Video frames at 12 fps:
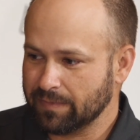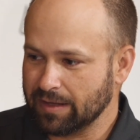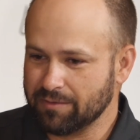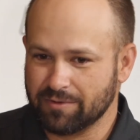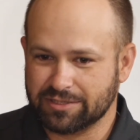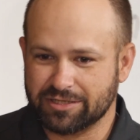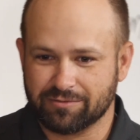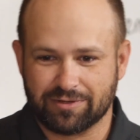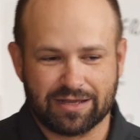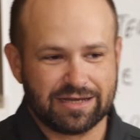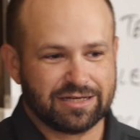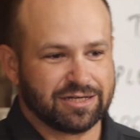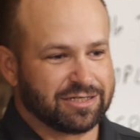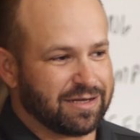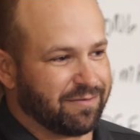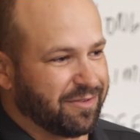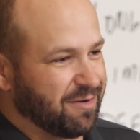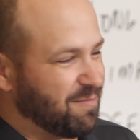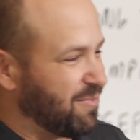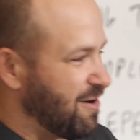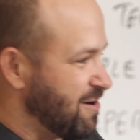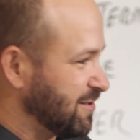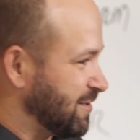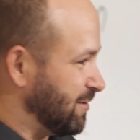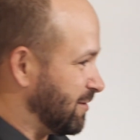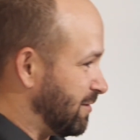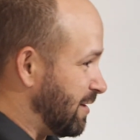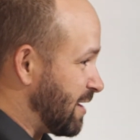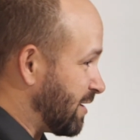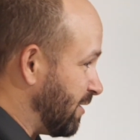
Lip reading: And what's your relationship with your boss look like